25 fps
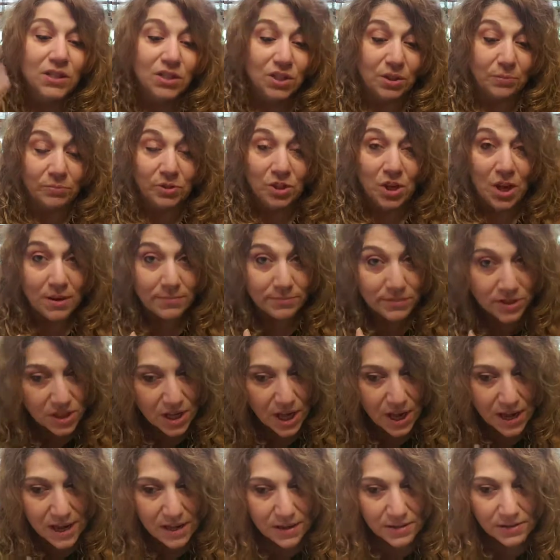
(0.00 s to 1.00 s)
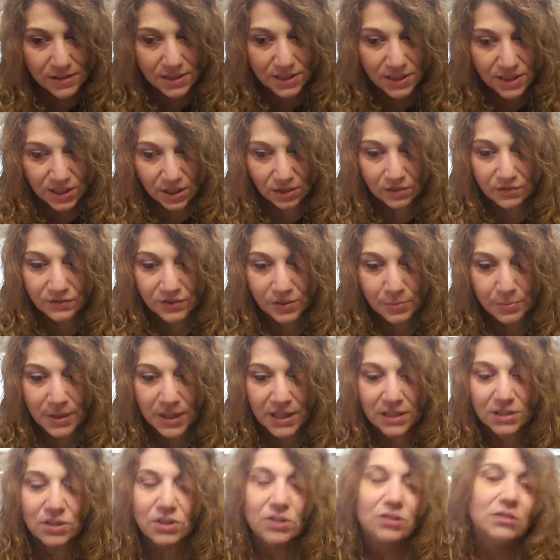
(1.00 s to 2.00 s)
Sometimes I sell from
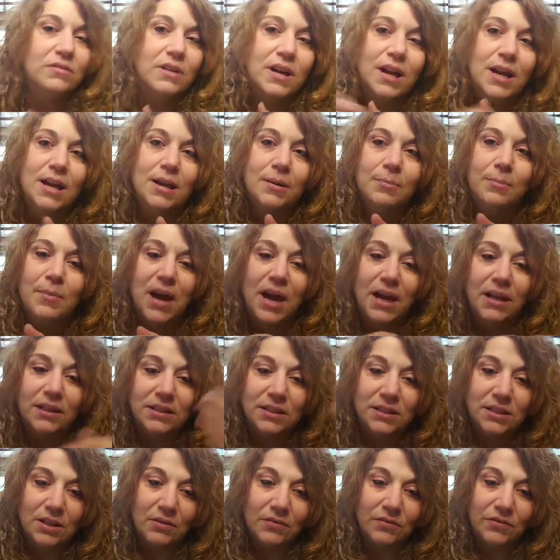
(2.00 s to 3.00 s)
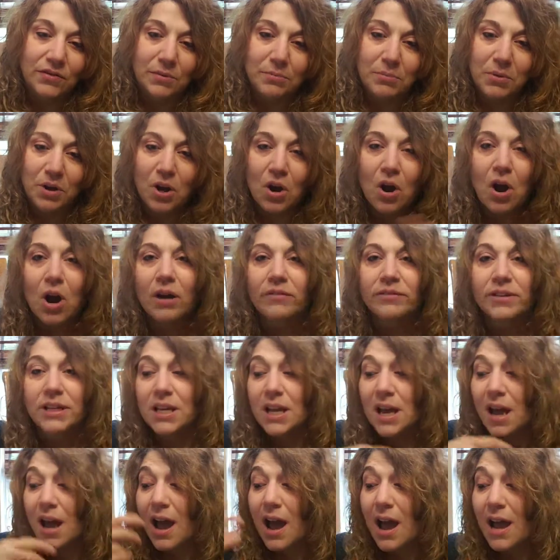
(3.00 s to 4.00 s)
Instagram. I sell from
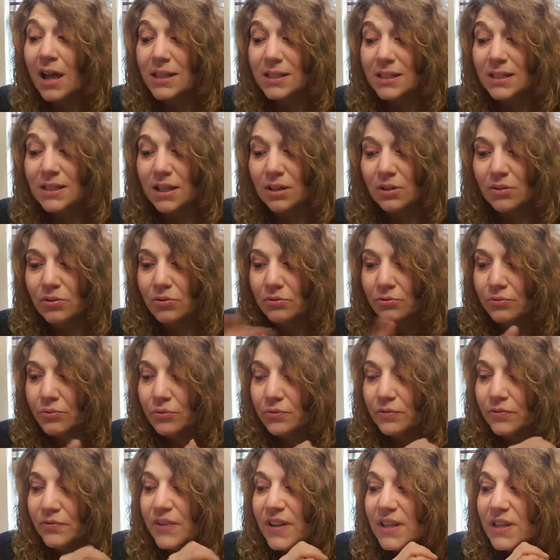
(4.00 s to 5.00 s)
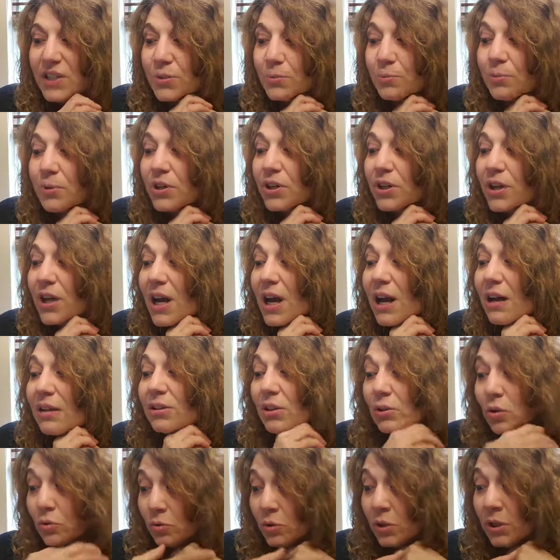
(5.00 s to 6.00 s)
Mercari. I sell through Facebook
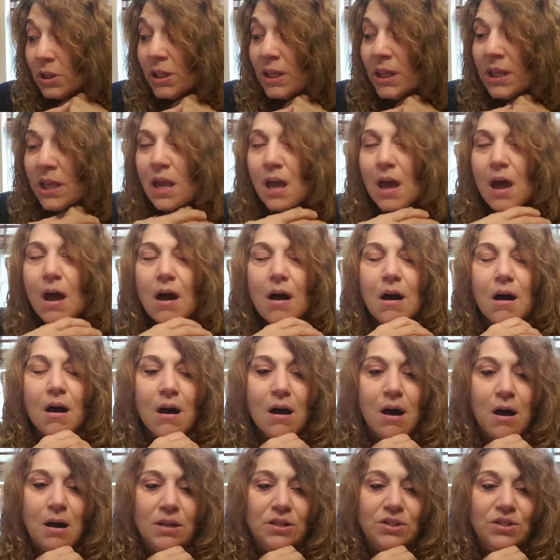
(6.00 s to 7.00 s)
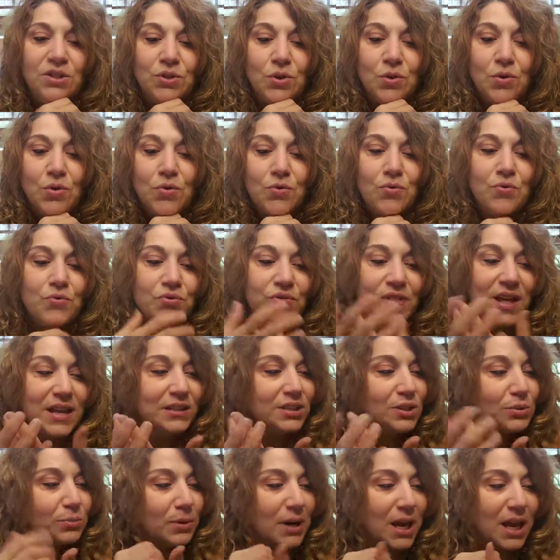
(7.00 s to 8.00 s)
locally. So
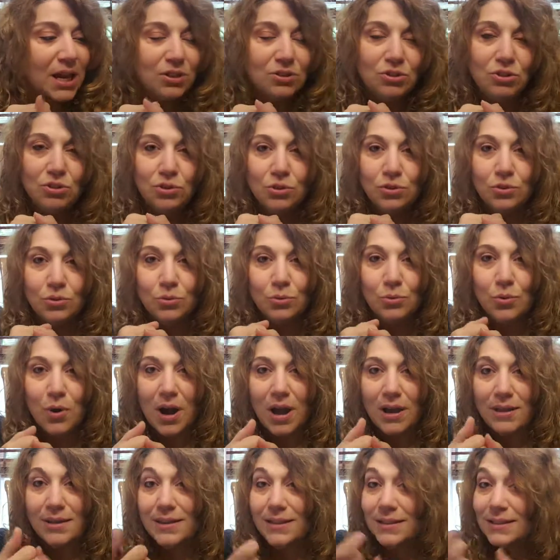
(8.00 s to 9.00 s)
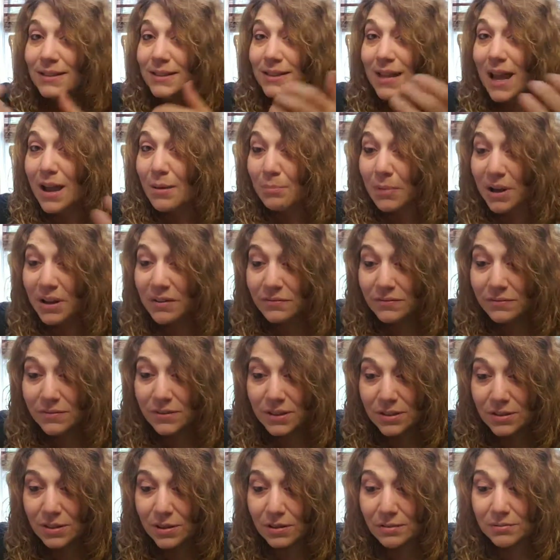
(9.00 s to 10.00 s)
that's what I do. It's not my,
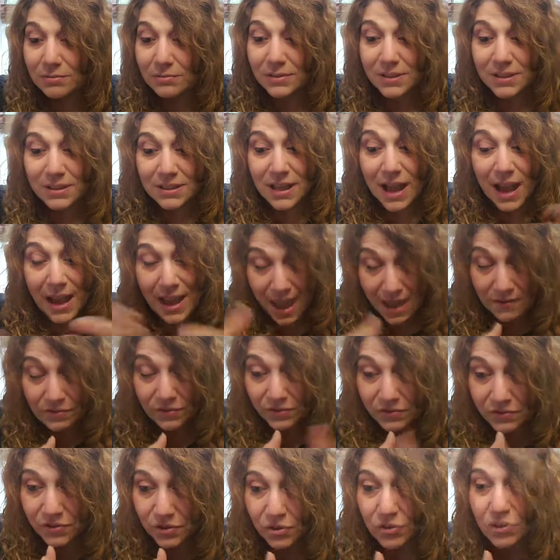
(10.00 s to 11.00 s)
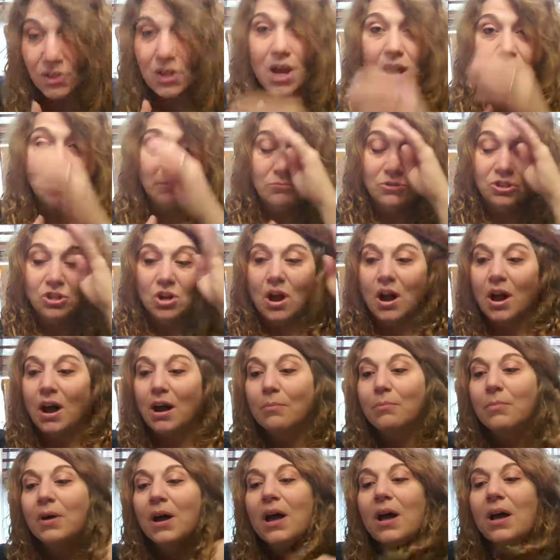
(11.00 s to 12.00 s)
you know, I have a full-time
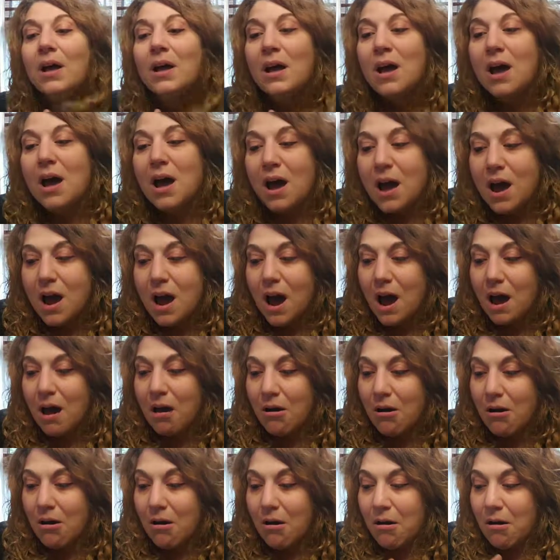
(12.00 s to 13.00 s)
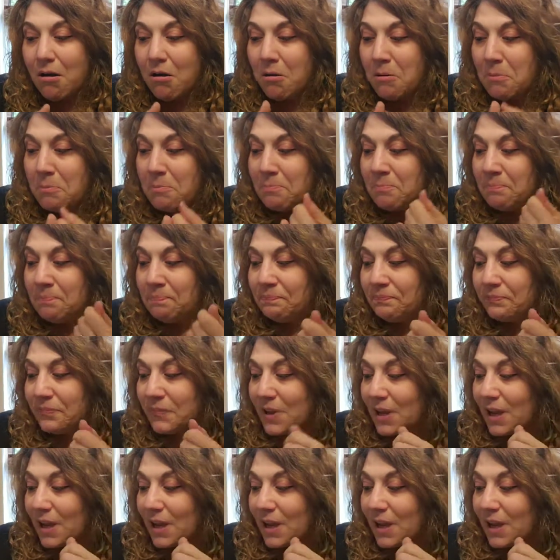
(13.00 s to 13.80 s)
job. Um,